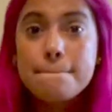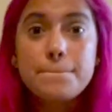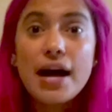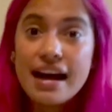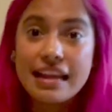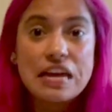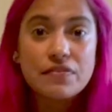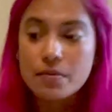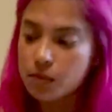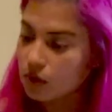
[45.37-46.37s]
but
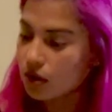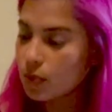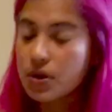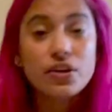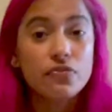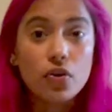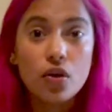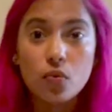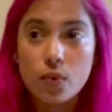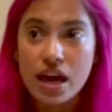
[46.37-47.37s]
even more
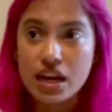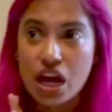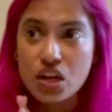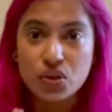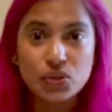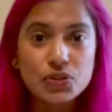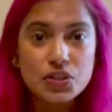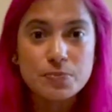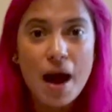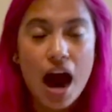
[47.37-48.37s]
wonderful when you
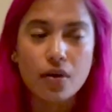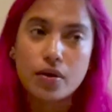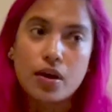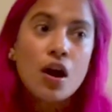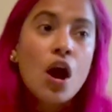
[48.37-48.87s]
lose power